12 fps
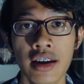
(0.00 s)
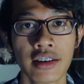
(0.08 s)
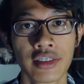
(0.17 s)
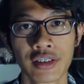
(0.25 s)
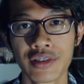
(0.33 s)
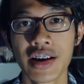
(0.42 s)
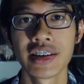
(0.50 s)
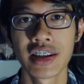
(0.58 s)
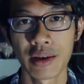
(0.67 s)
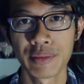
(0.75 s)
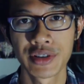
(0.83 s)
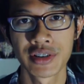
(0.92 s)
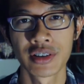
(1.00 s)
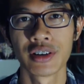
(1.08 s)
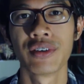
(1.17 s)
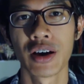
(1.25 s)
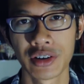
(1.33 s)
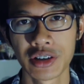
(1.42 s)
in the great depths
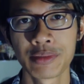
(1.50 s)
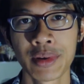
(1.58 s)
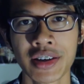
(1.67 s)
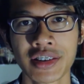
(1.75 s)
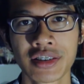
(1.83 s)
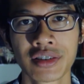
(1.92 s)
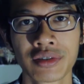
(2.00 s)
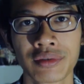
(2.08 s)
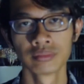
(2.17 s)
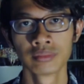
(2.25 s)
of outer space.